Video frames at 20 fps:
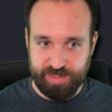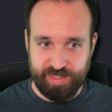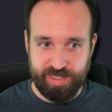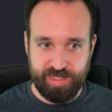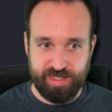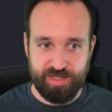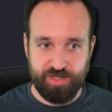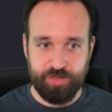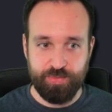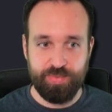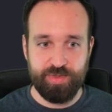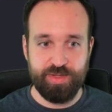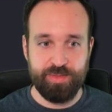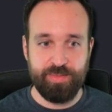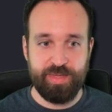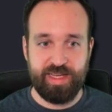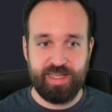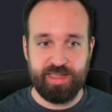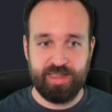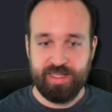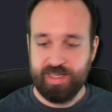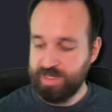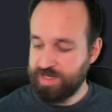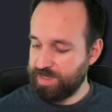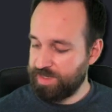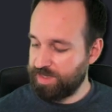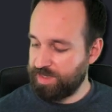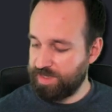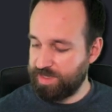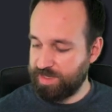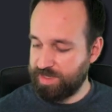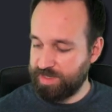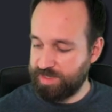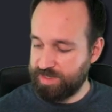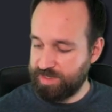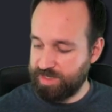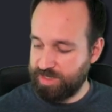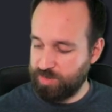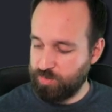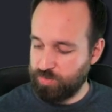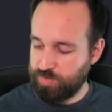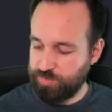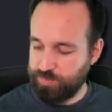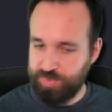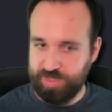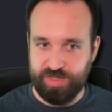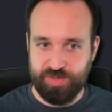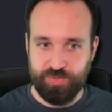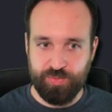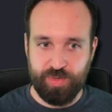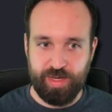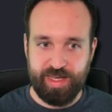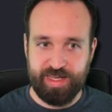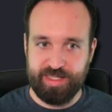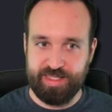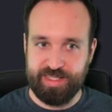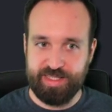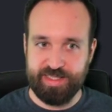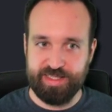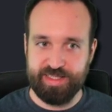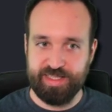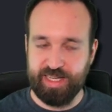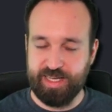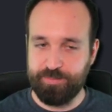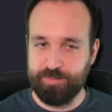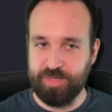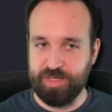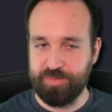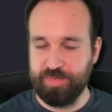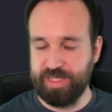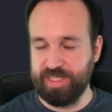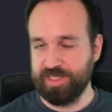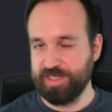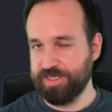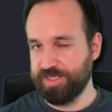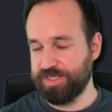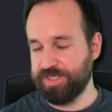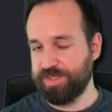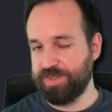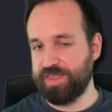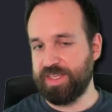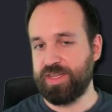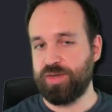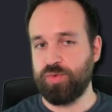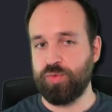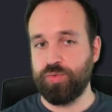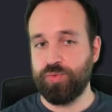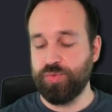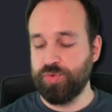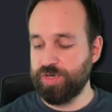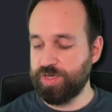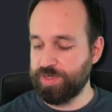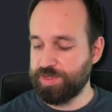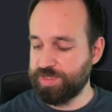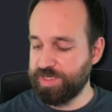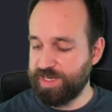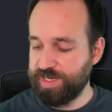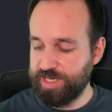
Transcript: again open the mail and it would be right inside my mail. So that works